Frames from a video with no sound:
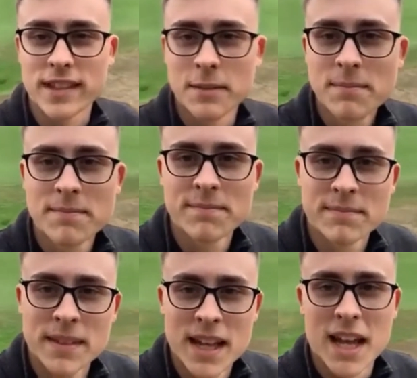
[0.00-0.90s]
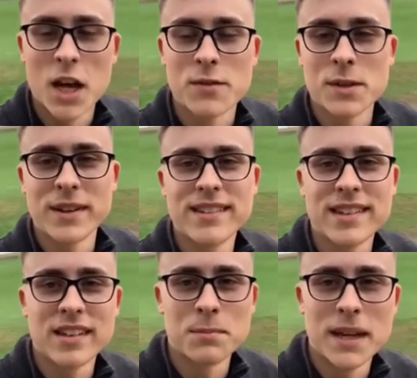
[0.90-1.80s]
in, and hopefully we can
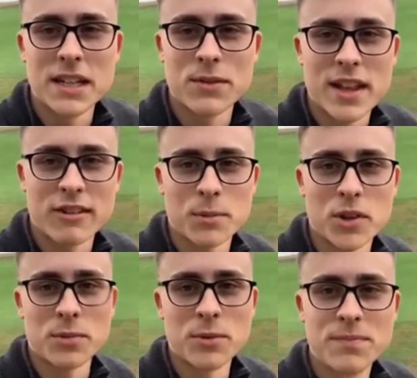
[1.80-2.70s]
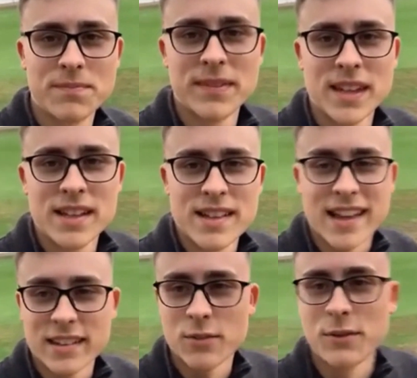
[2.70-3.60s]
see as many of you there as possible.
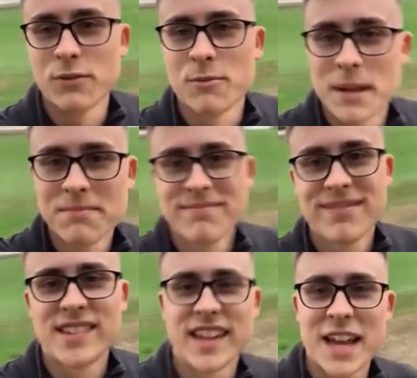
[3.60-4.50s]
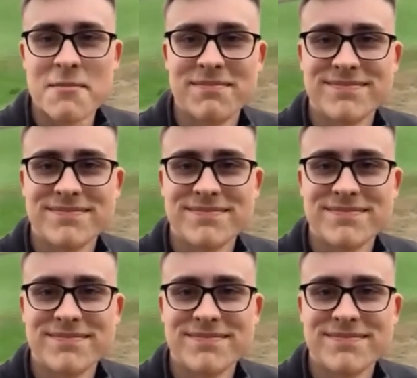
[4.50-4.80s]
That's everything from me. Take care.